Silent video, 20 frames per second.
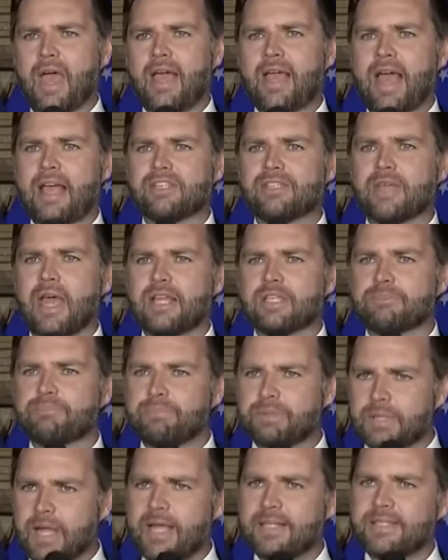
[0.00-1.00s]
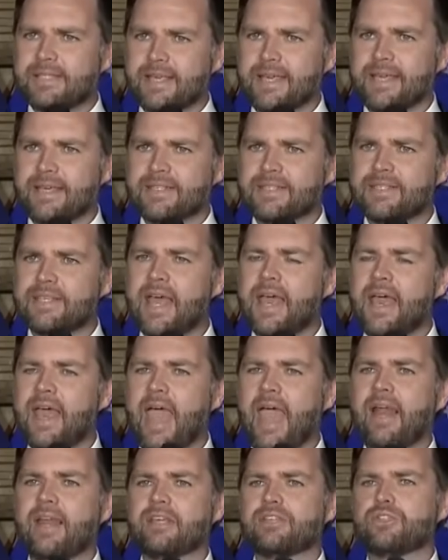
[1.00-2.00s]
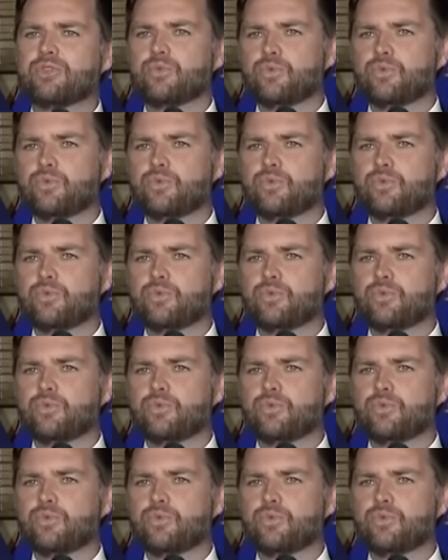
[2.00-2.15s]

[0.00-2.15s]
as blessings and as